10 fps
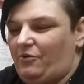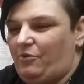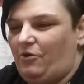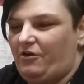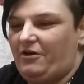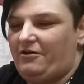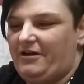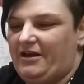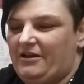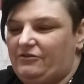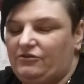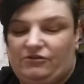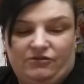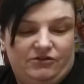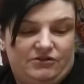quarter and it
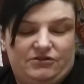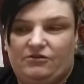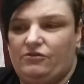looks